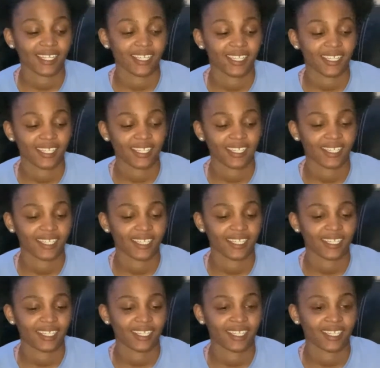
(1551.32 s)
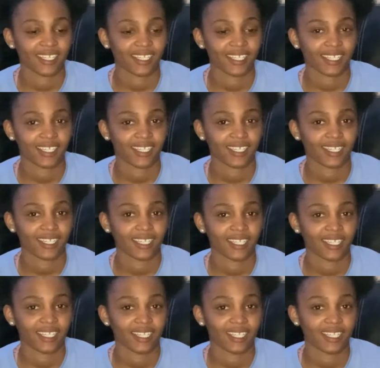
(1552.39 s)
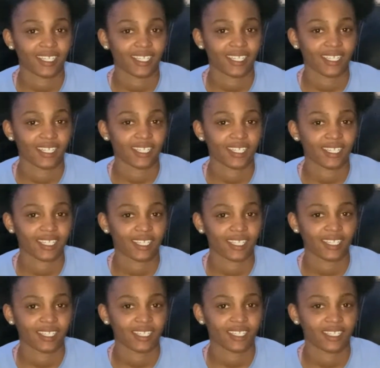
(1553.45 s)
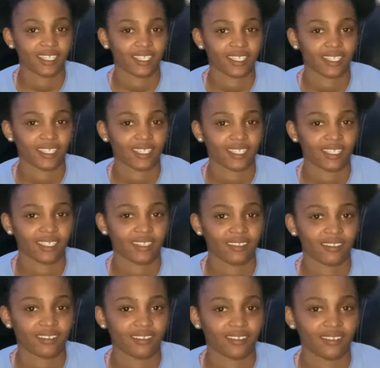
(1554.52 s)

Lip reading: No words are spoken by the person on screen.